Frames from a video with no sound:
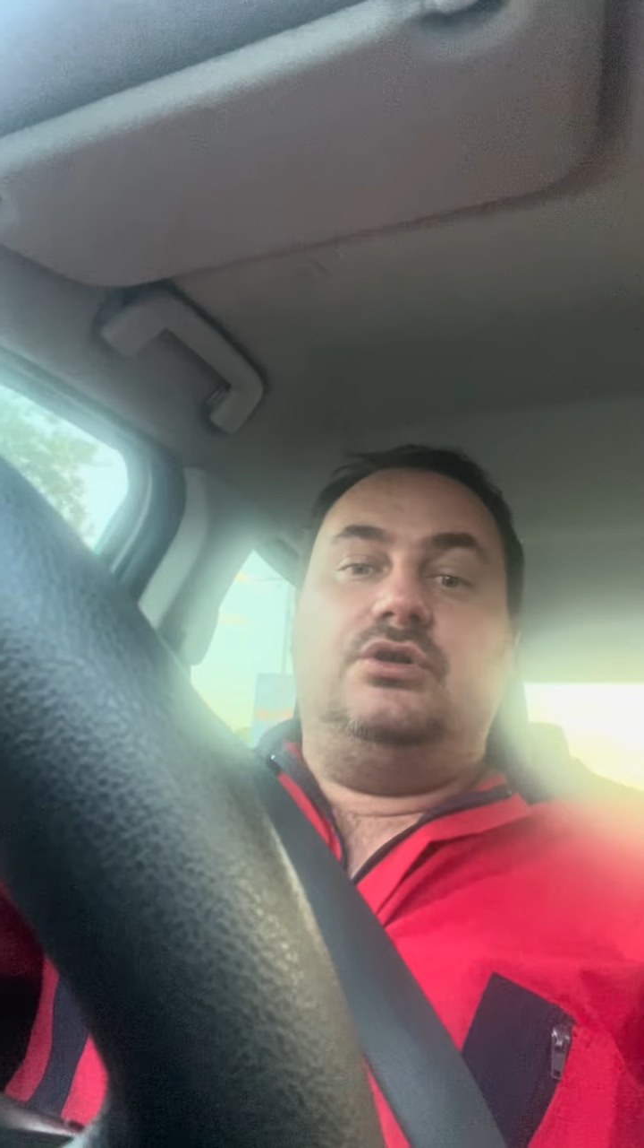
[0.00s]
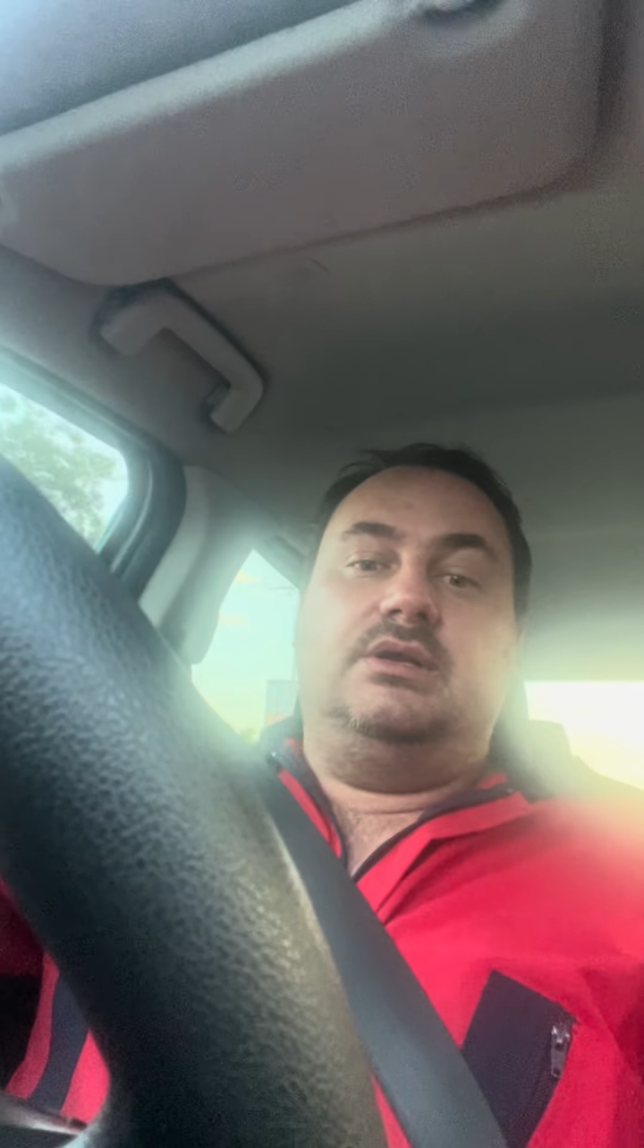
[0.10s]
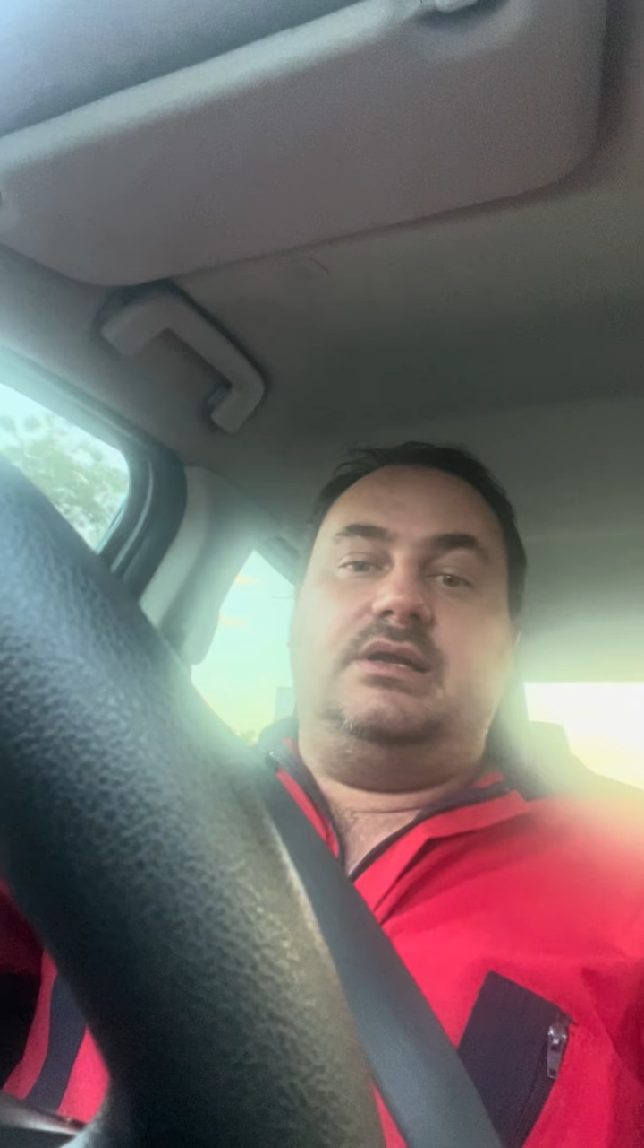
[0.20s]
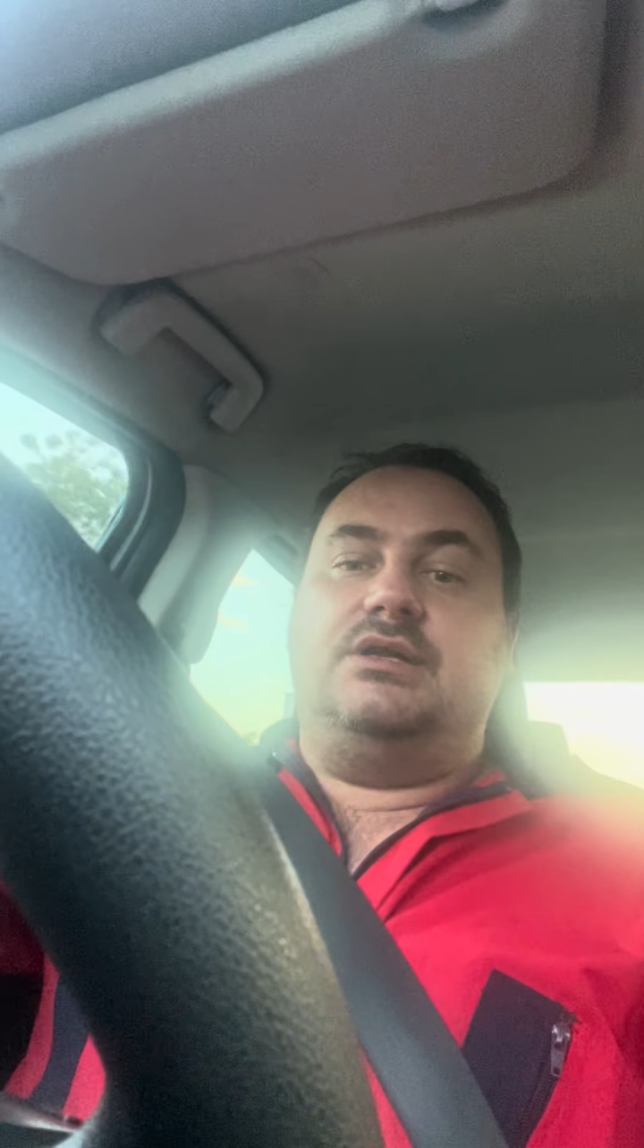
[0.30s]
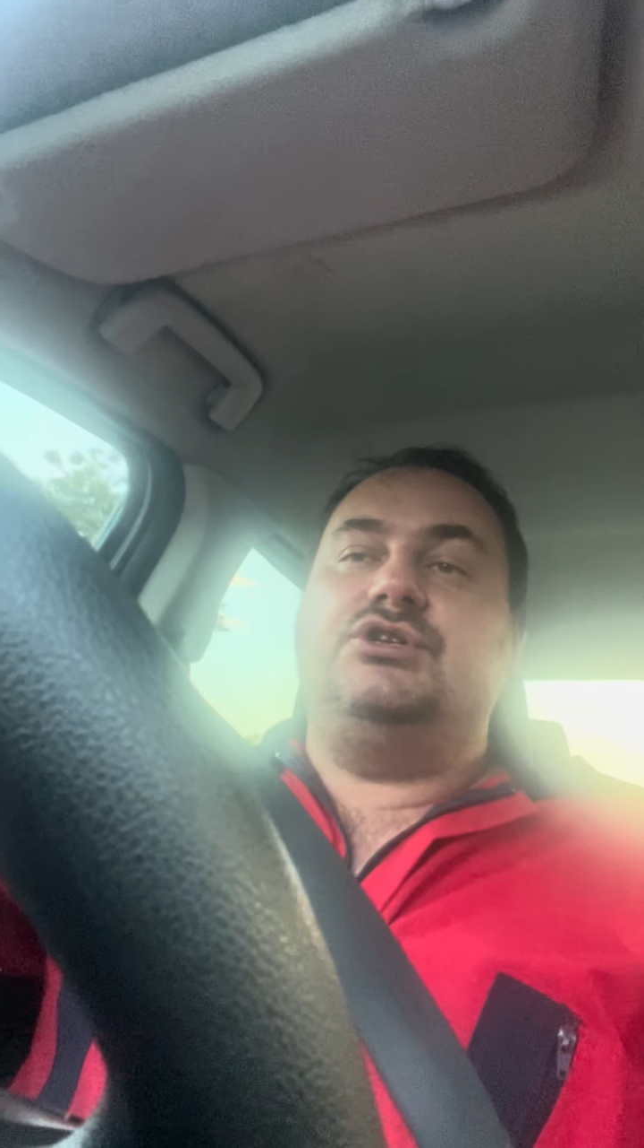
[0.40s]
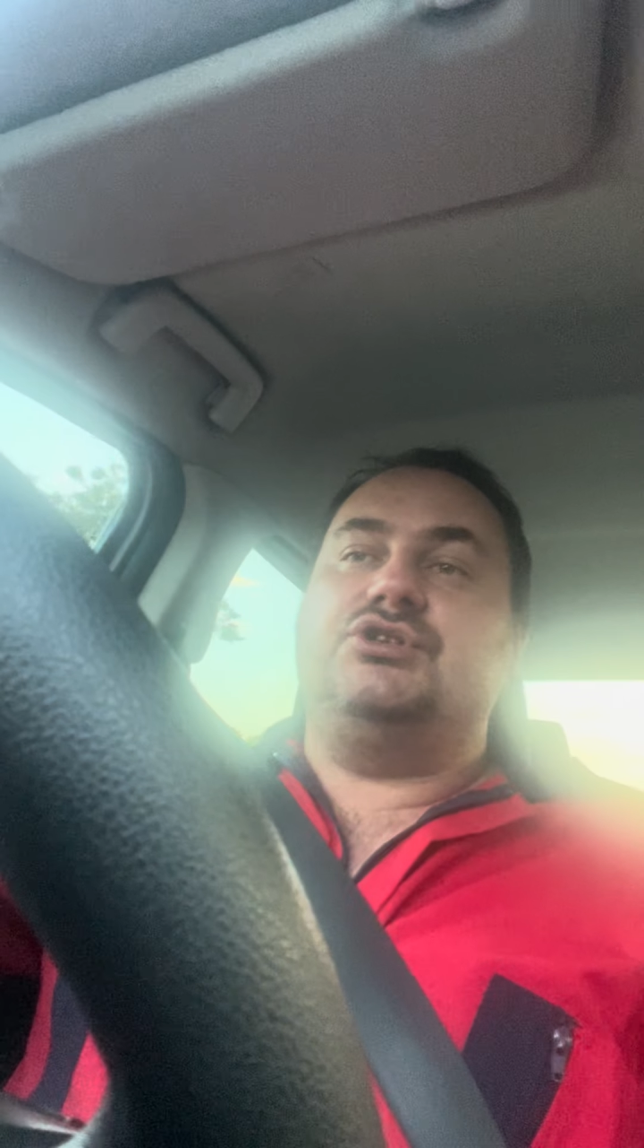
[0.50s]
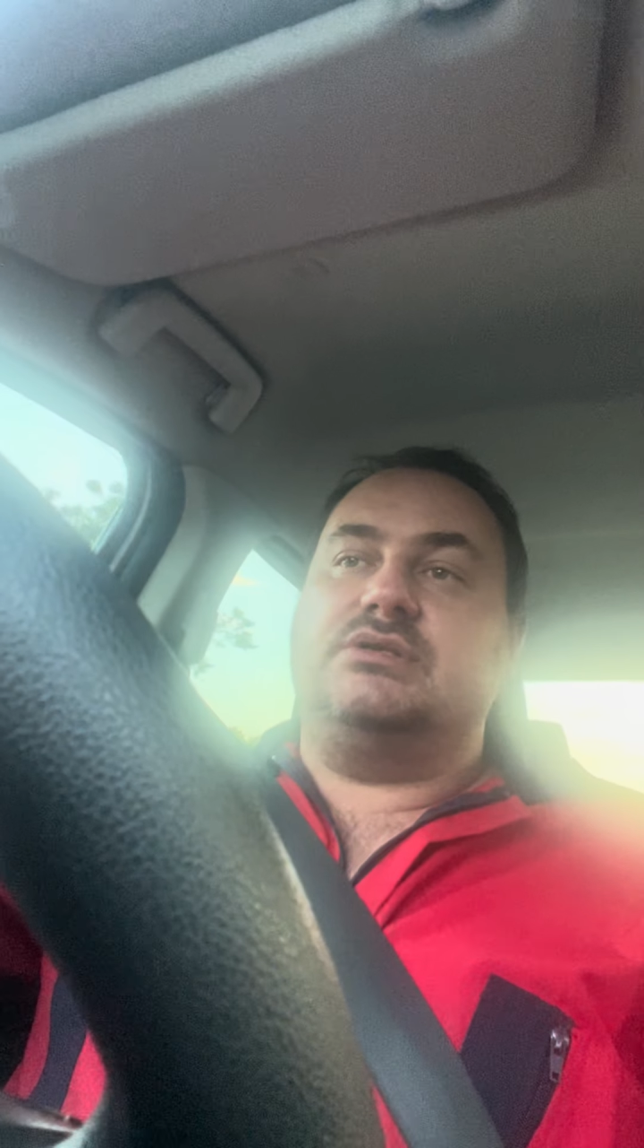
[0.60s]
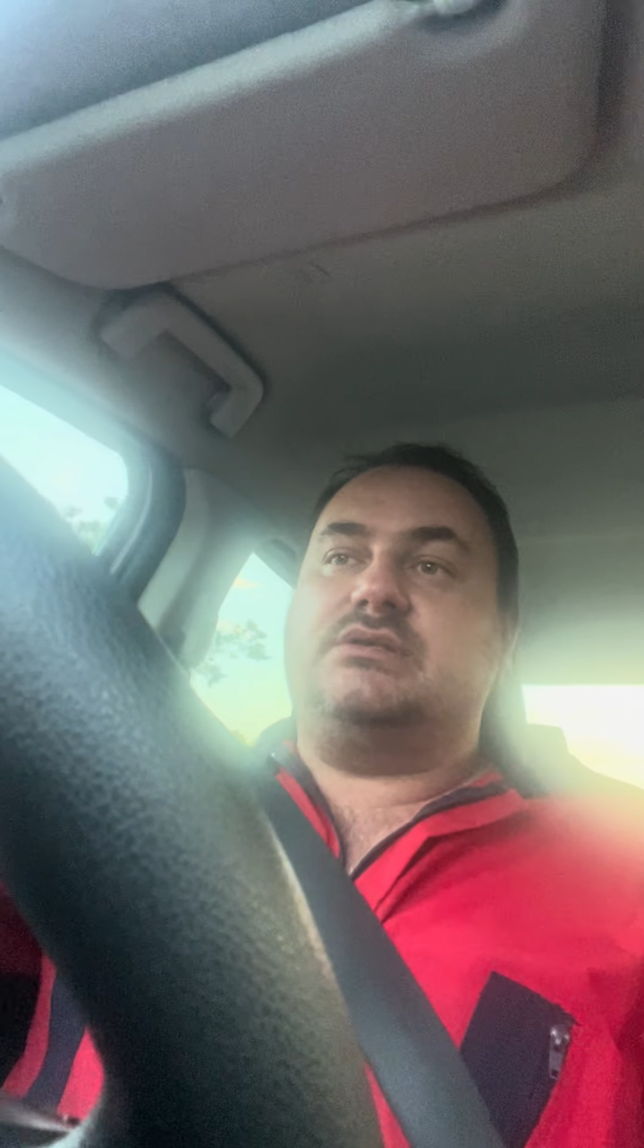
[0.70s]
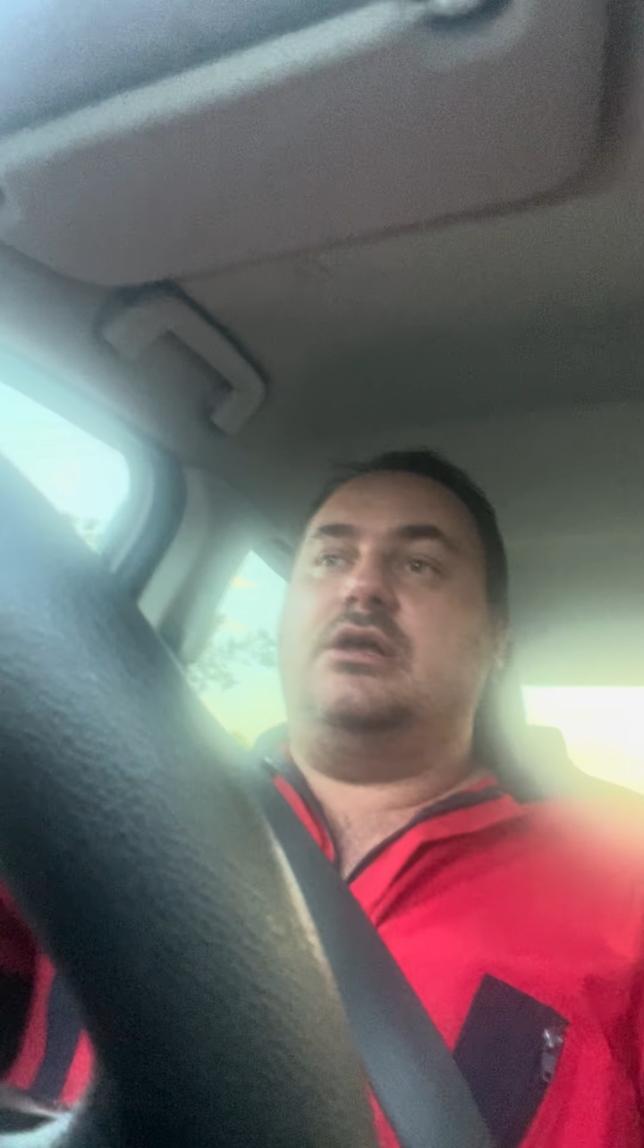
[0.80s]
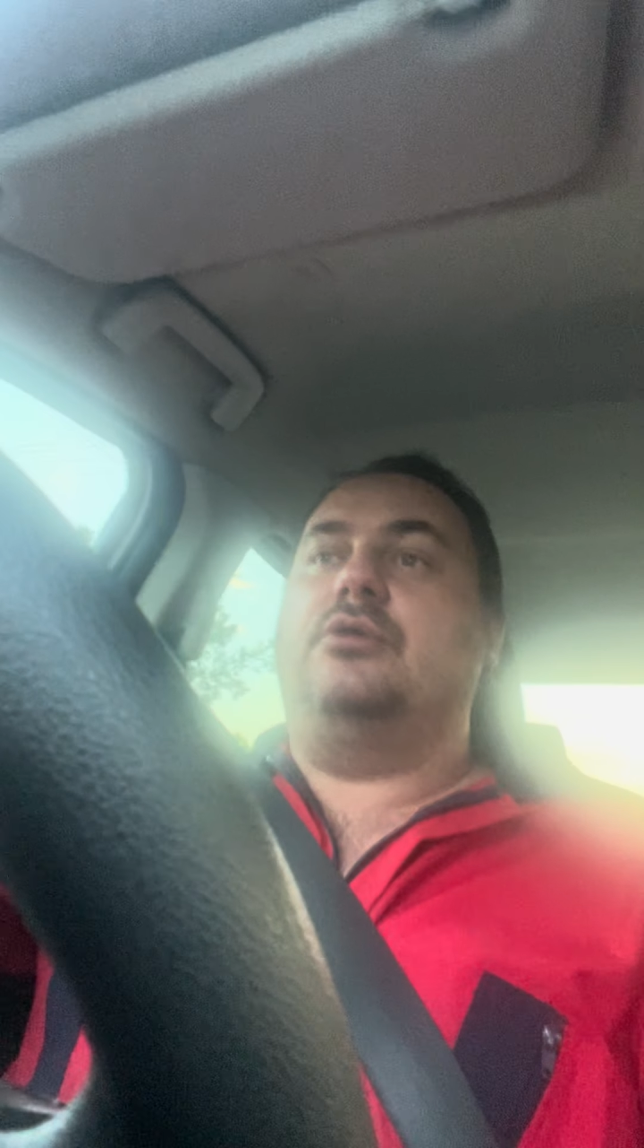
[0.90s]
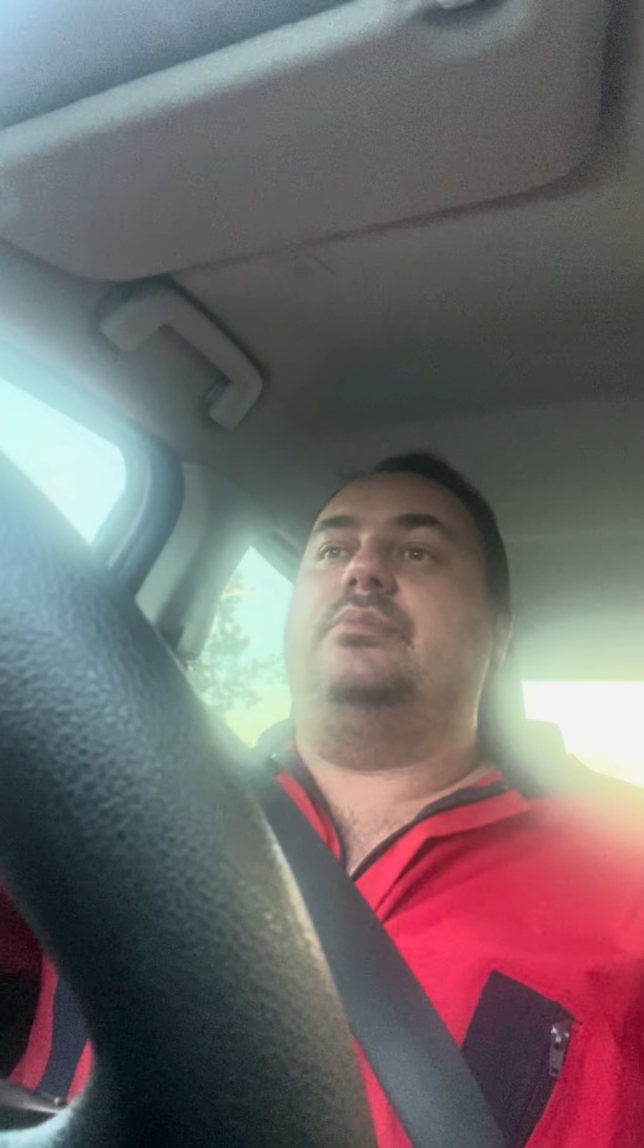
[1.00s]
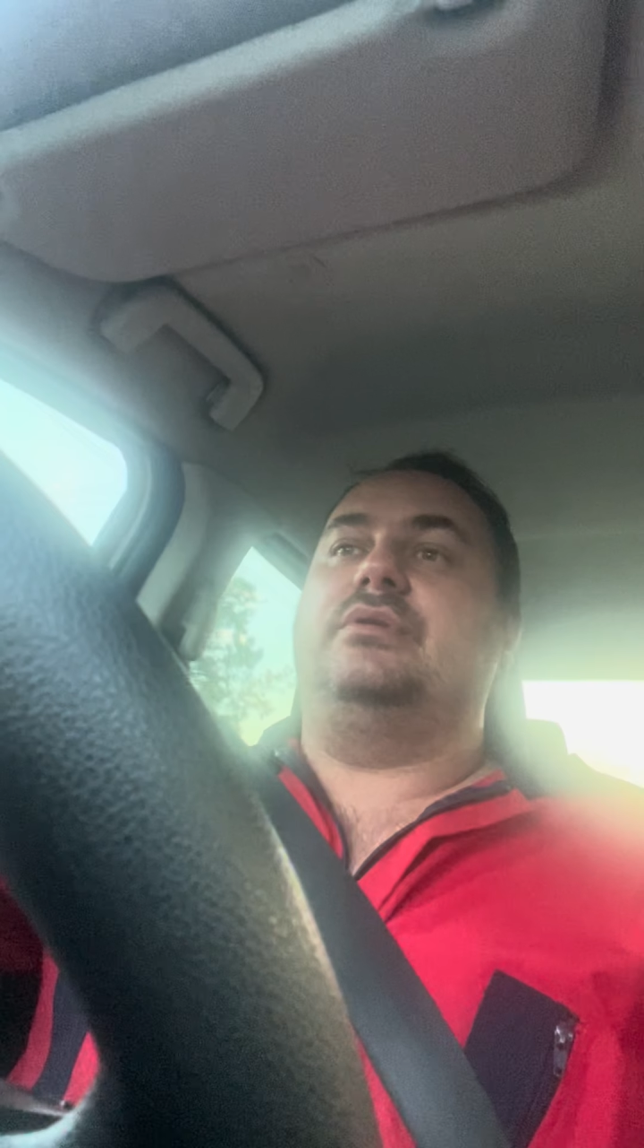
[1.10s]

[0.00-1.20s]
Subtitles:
laryngoscope